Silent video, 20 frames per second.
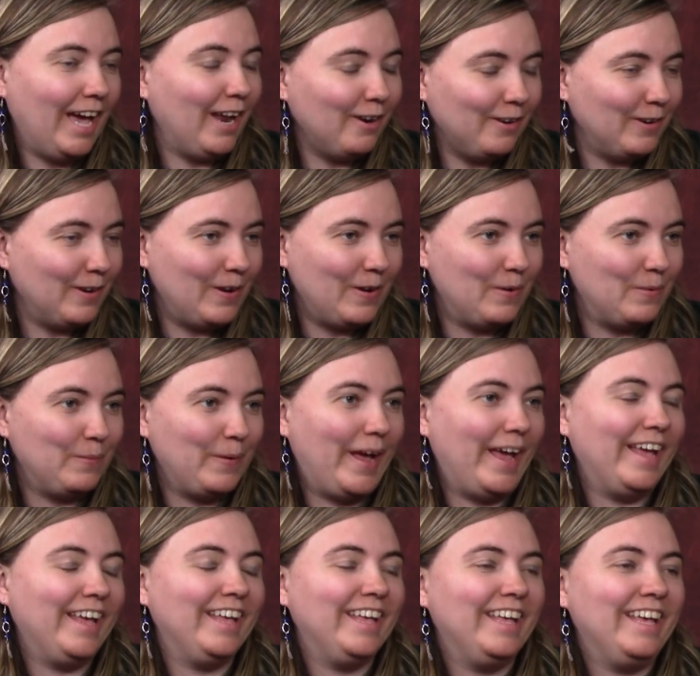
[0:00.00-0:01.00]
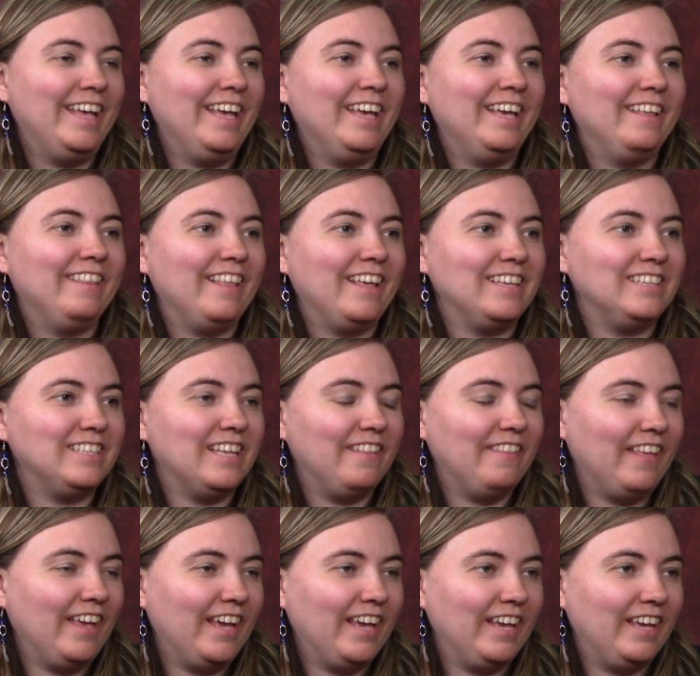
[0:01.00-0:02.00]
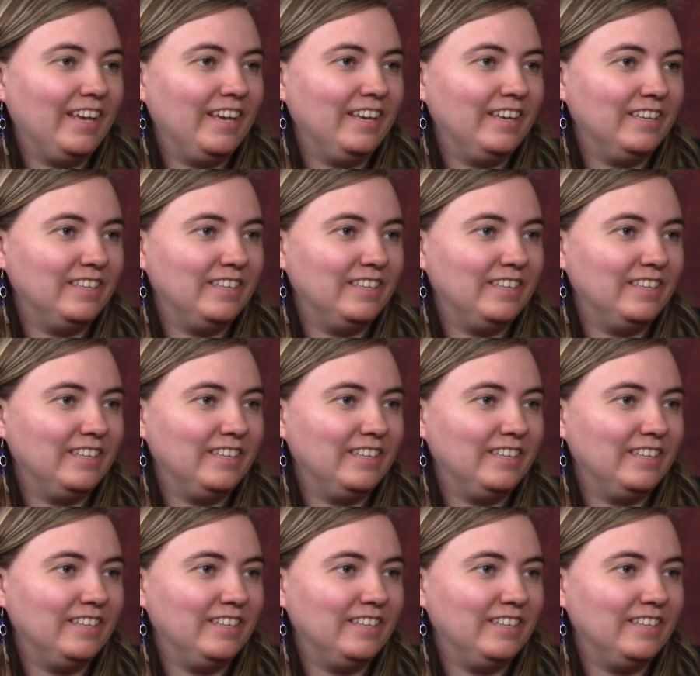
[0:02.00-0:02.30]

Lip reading: I don't know, but they said they